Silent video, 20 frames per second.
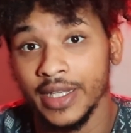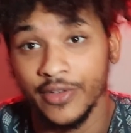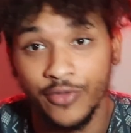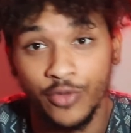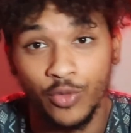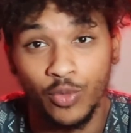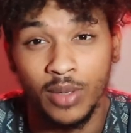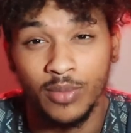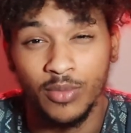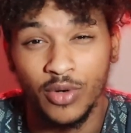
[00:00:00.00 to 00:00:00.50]

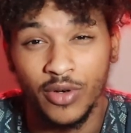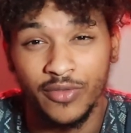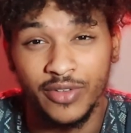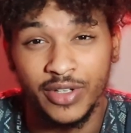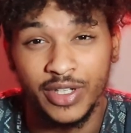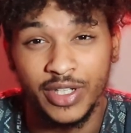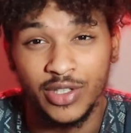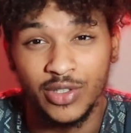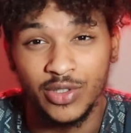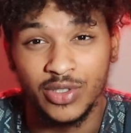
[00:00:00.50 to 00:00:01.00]
And if you want
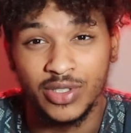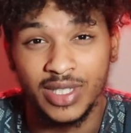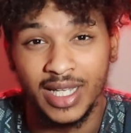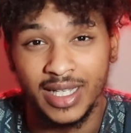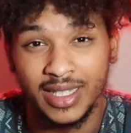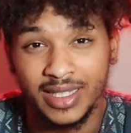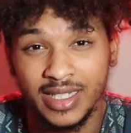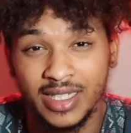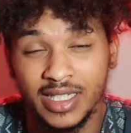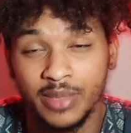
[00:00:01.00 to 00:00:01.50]
more
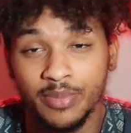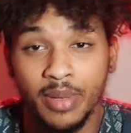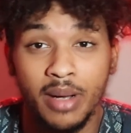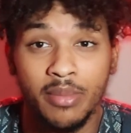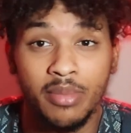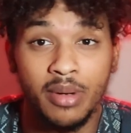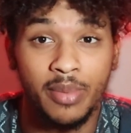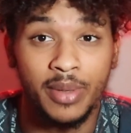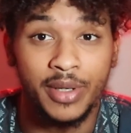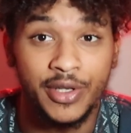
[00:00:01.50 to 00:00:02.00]
videos like this
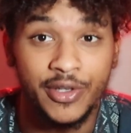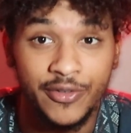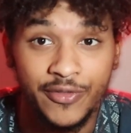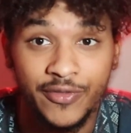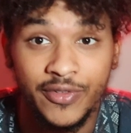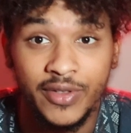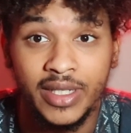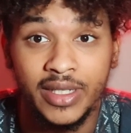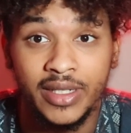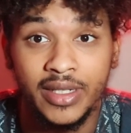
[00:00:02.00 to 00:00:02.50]
to pop up on
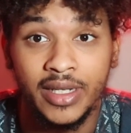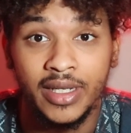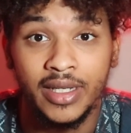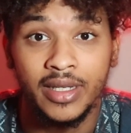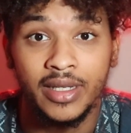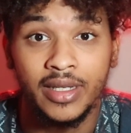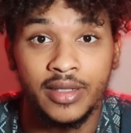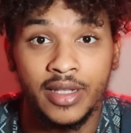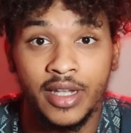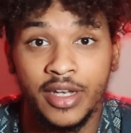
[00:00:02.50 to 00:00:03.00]
your feed,
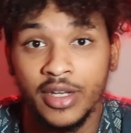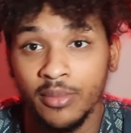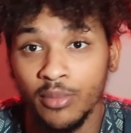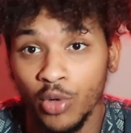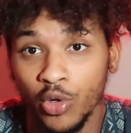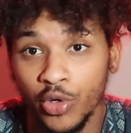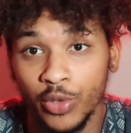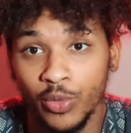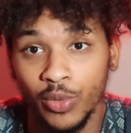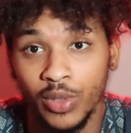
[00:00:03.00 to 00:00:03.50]

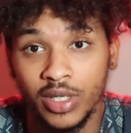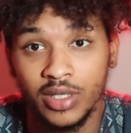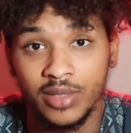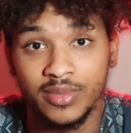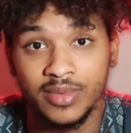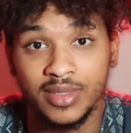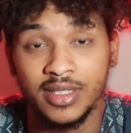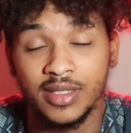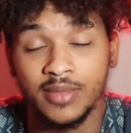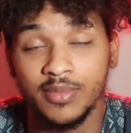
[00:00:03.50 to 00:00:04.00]
then you're more than
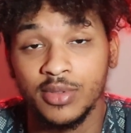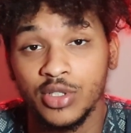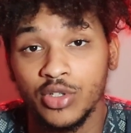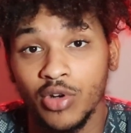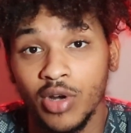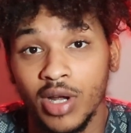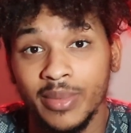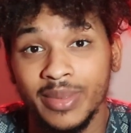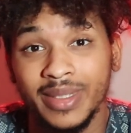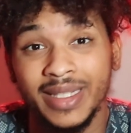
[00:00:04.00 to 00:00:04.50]
welcome to
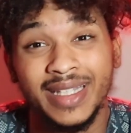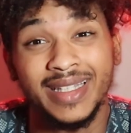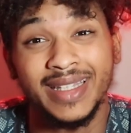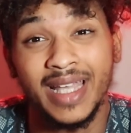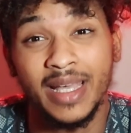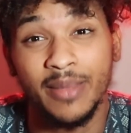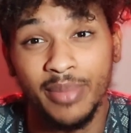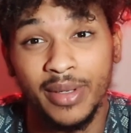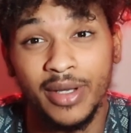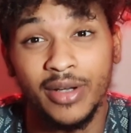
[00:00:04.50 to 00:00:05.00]
subscribe
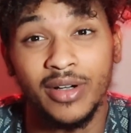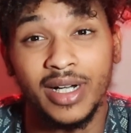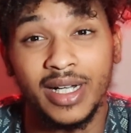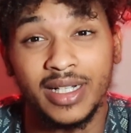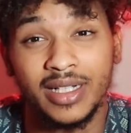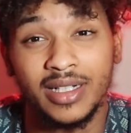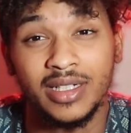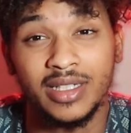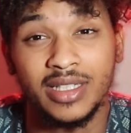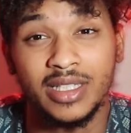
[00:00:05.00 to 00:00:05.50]
and hit that
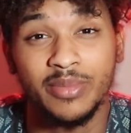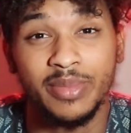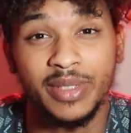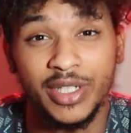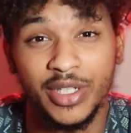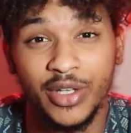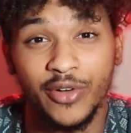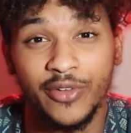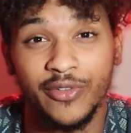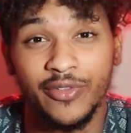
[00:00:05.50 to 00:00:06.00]
bell icon
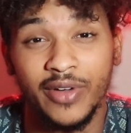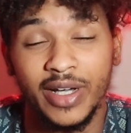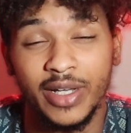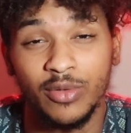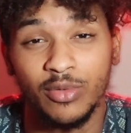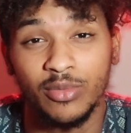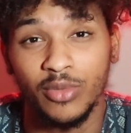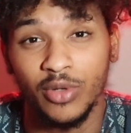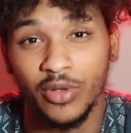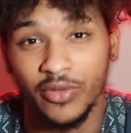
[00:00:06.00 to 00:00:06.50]
to be
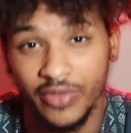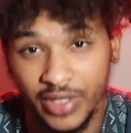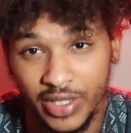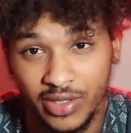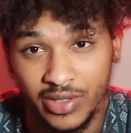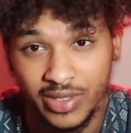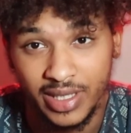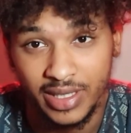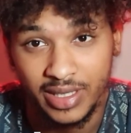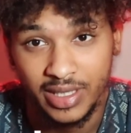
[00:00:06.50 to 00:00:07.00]
notified when more
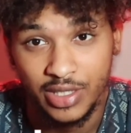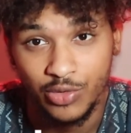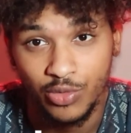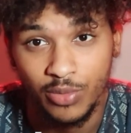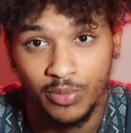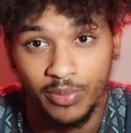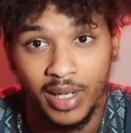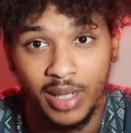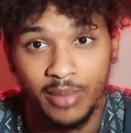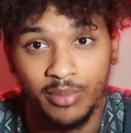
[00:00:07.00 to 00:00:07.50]
videos like
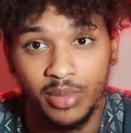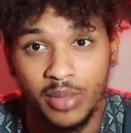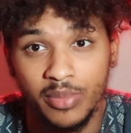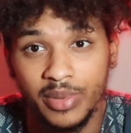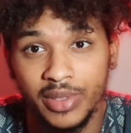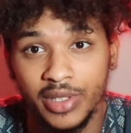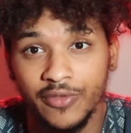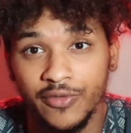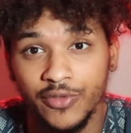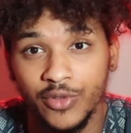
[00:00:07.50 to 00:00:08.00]
this one
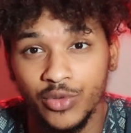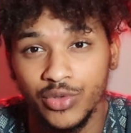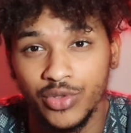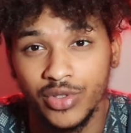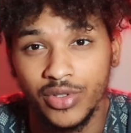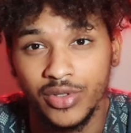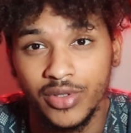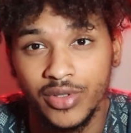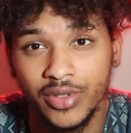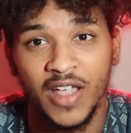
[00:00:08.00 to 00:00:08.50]
pop up in the
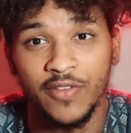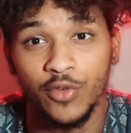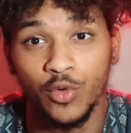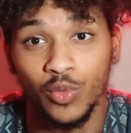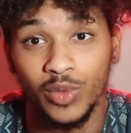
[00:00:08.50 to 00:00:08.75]
future.